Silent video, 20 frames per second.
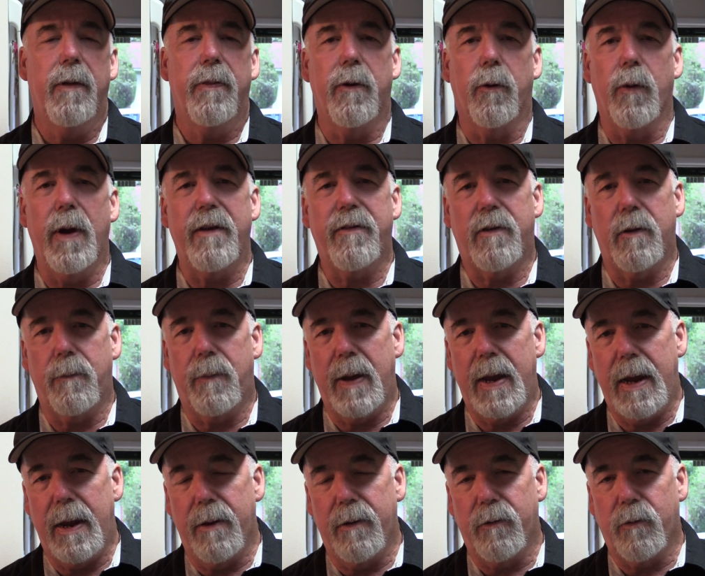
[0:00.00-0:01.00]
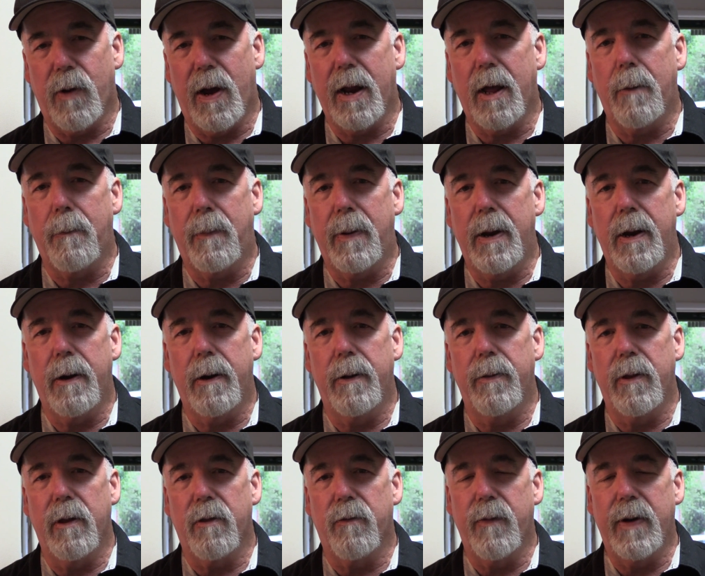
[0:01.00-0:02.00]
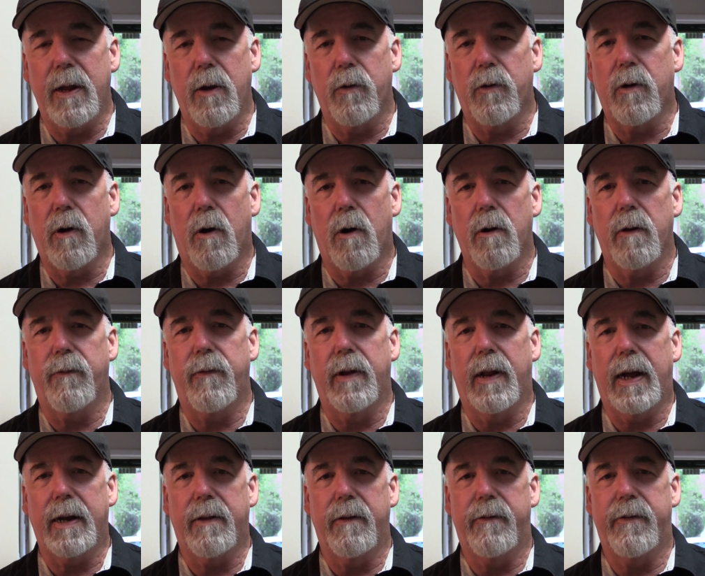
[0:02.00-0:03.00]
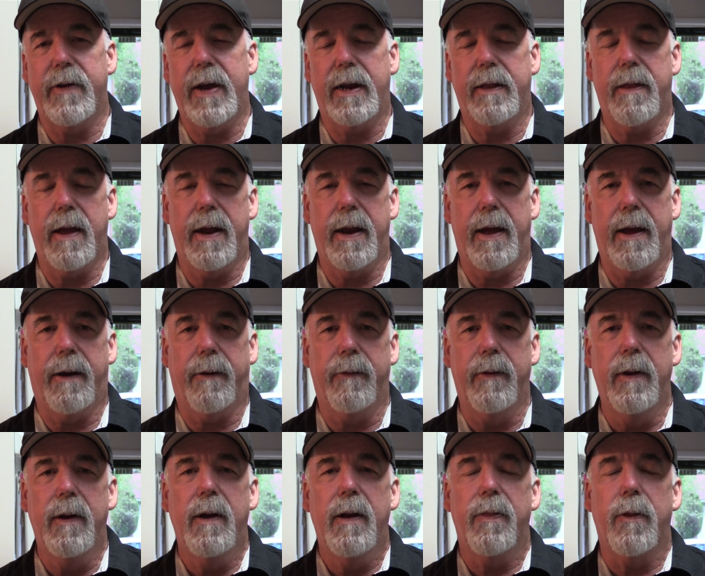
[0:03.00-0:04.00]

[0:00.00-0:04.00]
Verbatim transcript: The recipe is right up here in this video card if you'd like to check that out.